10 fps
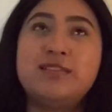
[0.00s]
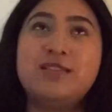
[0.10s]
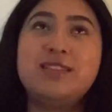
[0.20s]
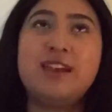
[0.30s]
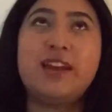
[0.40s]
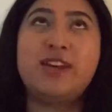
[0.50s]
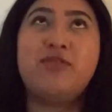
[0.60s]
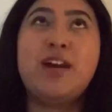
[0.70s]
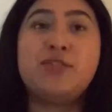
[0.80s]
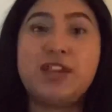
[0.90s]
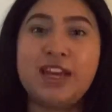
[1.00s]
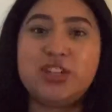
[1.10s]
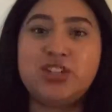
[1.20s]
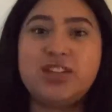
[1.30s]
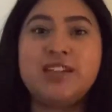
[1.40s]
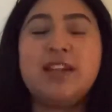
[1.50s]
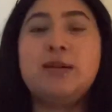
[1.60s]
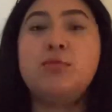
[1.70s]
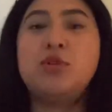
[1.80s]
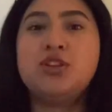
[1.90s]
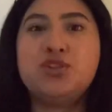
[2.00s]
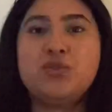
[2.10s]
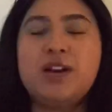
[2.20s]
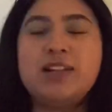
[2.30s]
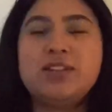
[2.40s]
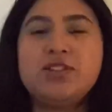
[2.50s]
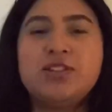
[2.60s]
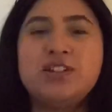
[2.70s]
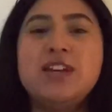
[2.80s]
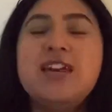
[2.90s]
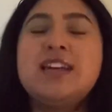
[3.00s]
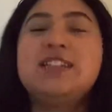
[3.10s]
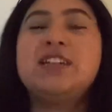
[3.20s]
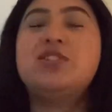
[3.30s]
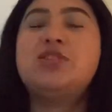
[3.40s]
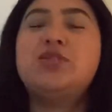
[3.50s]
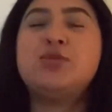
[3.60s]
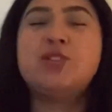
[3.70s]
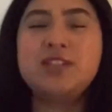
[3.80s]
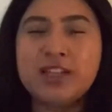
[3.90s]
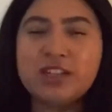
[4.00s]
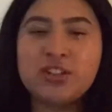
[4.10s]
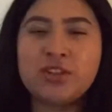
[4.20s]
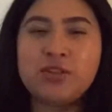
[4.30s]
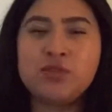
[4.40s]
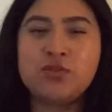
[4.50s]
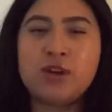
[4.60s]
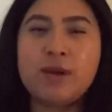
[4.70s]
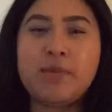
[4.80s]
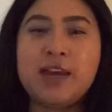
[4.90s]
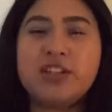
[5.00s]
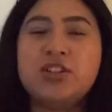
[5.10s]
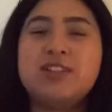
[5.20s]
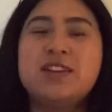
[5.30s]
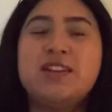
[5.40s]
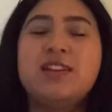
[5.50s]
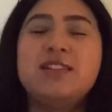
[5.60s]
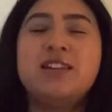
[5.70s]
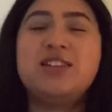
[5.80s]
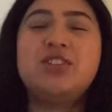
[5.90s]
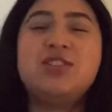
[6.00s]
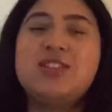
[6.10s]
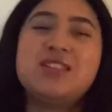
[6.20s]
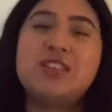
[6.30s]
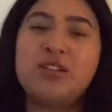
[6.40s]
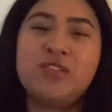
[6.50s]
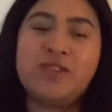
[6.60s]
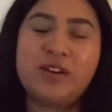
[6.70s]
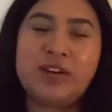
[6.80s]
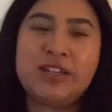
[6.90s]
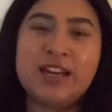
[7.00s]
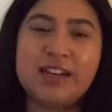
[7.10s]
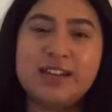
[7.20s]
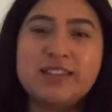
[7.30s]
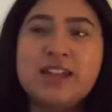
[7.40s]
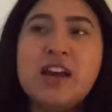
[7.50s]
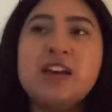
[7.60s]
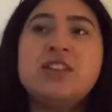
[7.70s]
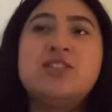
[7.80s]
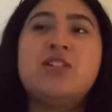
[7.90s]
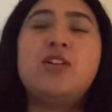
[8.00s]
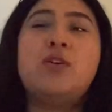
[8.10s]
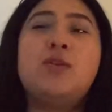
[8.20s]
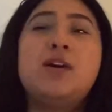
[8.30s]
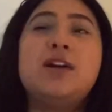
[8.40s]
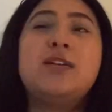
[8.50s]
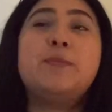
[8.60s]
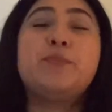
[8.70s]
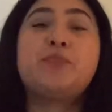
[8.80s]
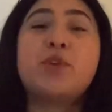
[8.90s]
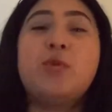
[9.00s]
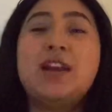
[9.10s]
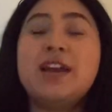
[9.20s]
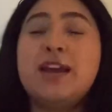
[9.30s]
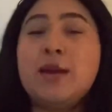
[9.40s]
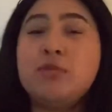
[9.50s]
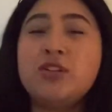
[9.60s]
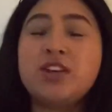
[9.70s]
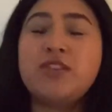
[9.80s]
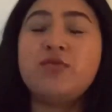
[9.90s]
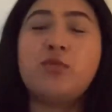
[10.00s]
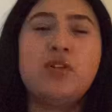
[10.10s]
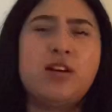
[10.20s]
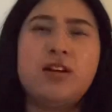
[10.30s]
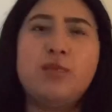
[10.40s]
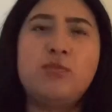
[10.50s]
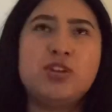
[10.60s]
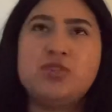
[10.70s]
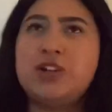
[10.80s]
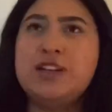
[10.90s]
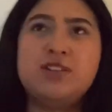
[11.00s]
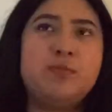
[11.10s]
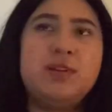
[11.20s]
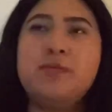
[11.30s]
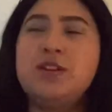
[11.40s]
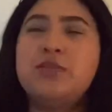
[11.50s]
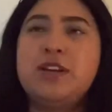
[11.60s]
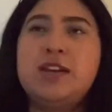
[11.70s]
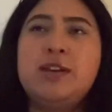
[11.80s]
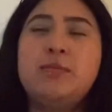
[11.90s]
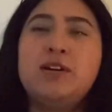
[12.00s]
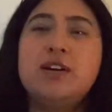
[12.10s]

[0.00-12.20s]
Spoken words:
like foundation and moisturizer tends to stick to those dry patches, and it just doesn't look very nice. So when I am looking for a moisturizer, BB cream,